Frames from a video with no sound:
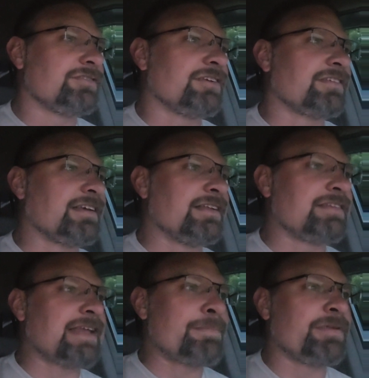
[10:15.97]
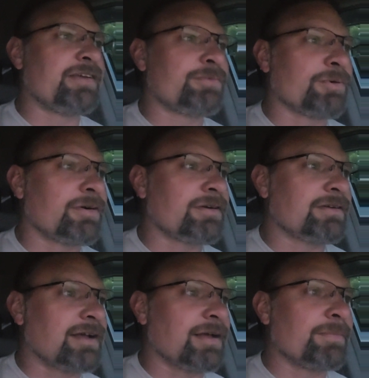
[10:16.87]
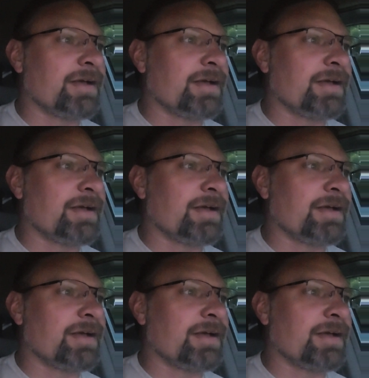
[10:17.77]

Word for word: just get into that place where I'm,